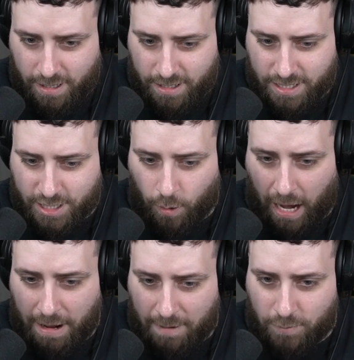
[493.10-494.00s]
So
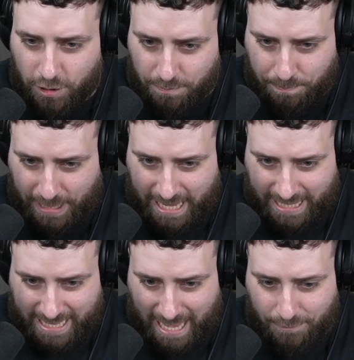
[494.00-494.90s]
I'm going to play it
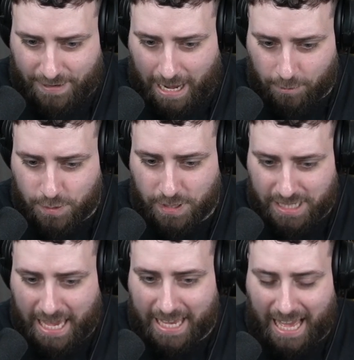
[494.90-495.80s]
like that for now, because we can
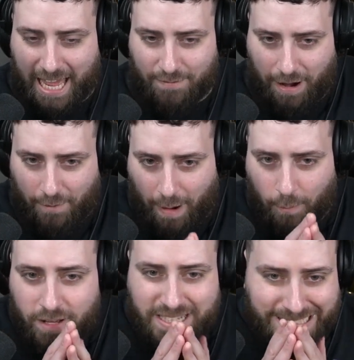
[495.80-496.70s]
get Gardevoir out.
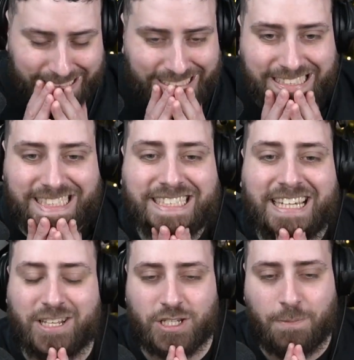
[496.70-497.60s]

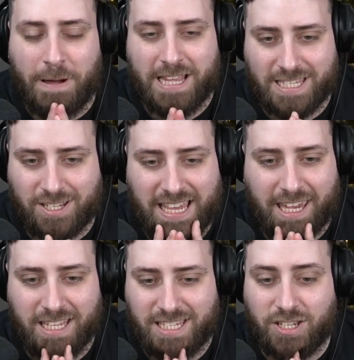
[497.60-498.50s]
It just depends, because
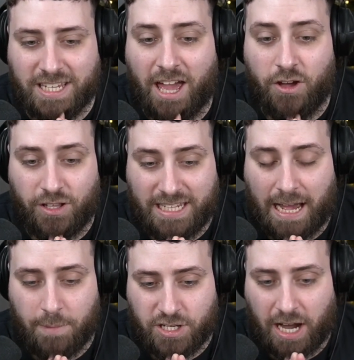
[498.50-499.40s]
Ekans is going to get early
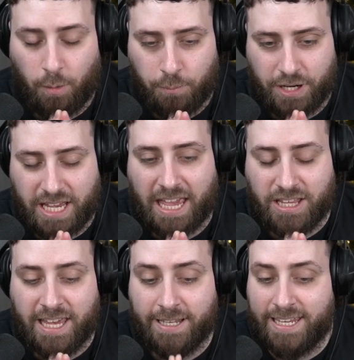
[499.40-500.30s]
damage out, but
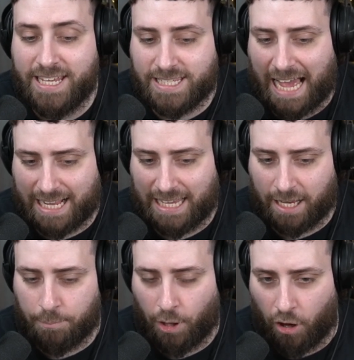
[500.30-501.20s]
it needs to act like a
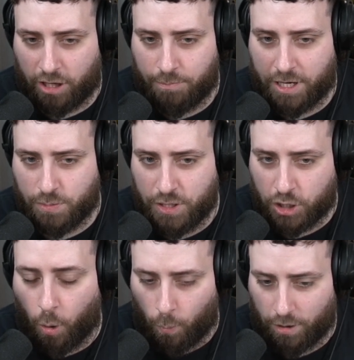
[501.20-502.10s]
block, because we
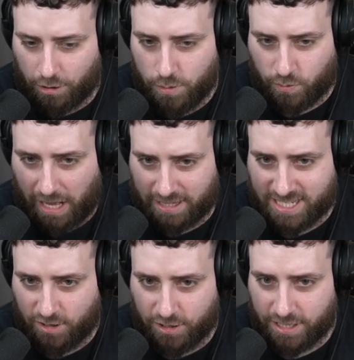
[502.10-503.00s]
don't want to lose Ralts
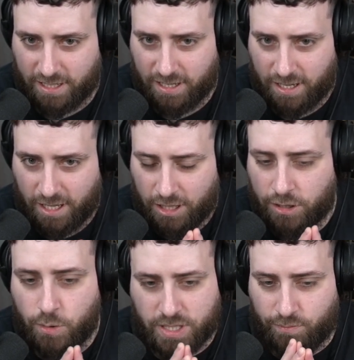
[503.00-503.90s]
early.
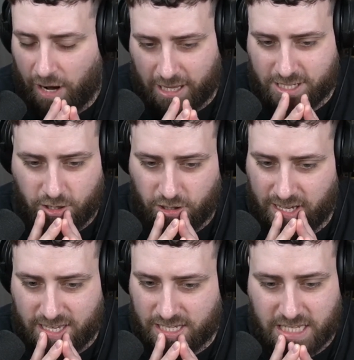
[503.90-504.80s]
Losing Ralts early
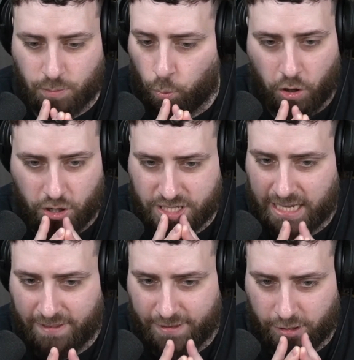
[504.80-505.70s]
is worse
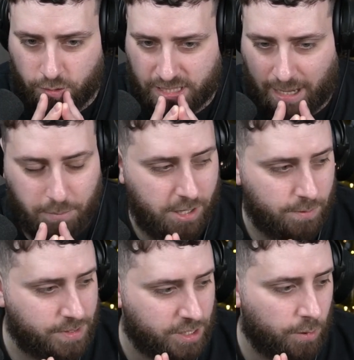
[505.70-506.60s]
here than losing that Mew.
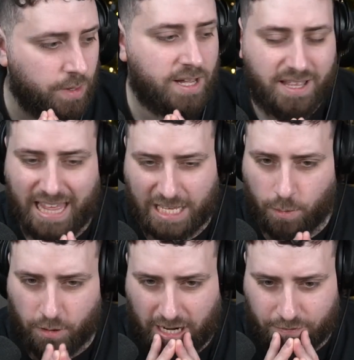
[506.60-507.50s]
So that's what
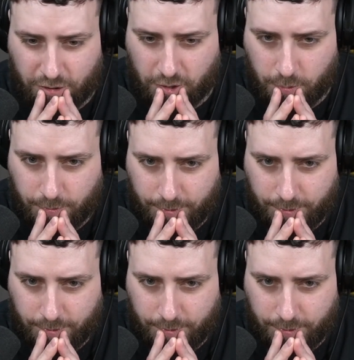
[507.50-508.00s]
we're going to have to do.